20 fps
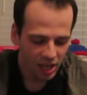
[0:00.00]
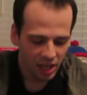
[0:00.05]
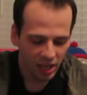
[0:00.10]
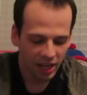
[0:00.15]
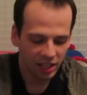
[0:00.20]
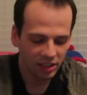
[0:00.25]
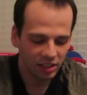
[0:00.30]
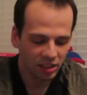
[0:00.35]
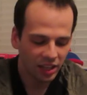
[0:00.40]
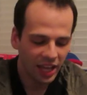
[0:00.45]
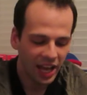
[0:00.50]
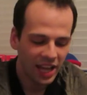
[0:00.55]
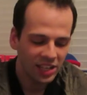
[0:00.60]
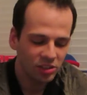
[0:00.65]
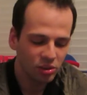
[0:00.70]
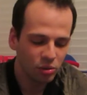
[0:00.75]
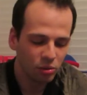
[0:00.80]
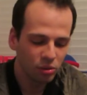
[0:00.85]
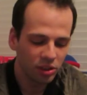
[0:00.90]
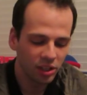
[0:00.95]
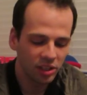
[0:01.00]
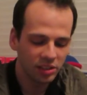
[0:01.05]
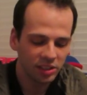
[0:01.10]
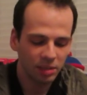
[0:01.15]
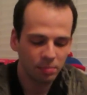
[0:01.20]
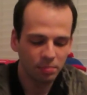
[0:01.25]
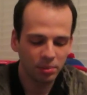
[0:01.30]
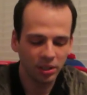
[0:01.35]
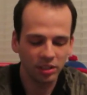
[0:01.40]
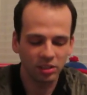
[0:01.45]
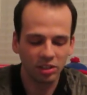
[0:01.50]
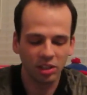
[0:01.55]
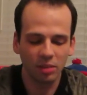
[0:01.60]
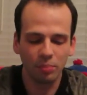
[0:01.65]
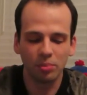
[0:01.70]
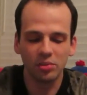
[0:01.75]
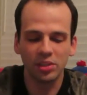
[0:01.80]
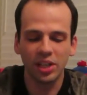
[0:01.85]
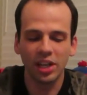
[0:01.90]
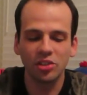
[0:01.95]
And the last two things I picked up
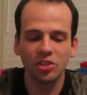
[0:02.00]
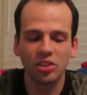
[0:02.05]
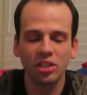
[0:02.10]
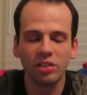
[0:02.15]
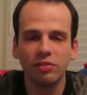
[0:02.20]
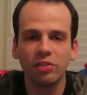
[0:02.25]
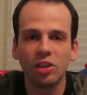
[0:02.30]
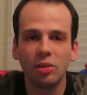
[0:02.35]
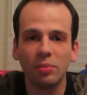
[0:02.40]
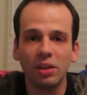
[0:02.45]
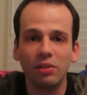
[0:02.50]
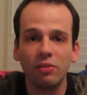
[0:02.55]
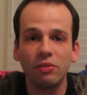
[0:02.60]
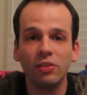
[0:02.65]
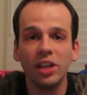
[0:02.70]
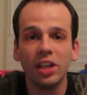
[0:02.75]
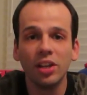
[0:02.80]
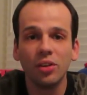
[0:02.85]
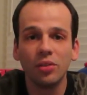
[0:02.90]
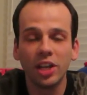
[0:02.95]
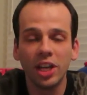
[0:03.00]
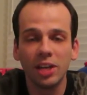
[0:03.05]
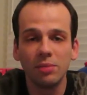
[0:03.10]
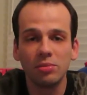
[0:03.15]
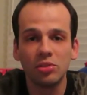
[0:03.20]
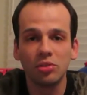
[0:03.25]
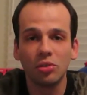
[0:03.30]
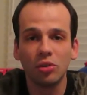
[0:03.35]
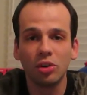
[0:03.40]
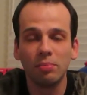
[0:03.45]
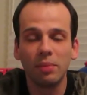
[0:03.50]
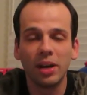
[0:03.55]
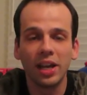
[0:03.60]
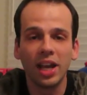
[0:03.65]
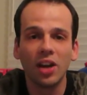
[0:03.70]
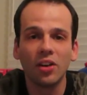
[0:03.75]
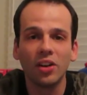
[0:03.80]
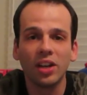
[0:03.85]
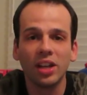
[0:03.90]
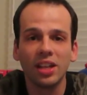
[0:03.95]
was actually from a video game store in my
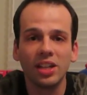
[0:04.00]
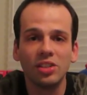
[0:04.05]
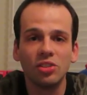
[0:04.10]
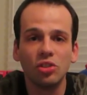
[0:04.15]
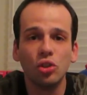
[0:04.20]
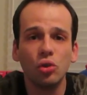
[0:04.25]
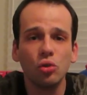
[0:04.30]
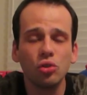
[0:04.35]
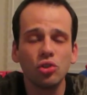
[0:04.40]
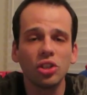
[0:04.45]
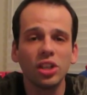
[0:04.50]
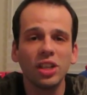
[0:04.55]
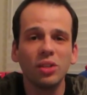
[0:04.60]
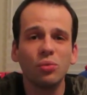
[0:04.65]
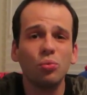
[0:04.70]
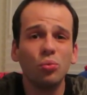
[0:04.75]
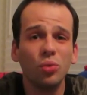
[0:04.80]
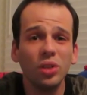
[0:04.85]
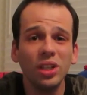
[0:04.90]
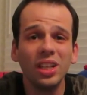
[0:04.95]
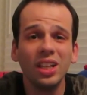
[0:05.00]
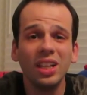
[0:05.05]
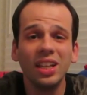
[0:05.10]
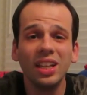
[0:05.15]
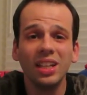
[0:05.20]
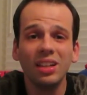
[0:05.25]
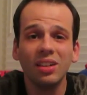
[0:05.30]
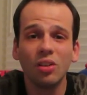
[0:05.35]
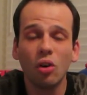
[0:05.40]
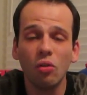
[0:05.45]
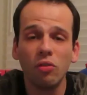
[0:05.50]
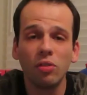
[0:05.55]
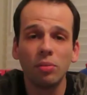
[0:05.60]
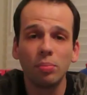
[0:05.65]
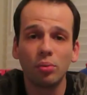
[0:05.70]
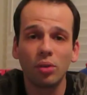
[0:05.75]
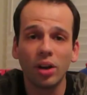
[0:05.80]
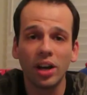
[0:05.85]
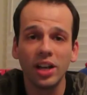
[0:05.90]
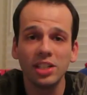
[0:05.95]
area that's usually really
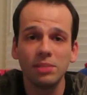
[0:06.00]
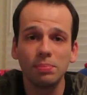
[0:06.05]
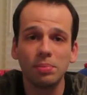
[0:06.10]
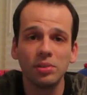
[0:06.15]
overpriced,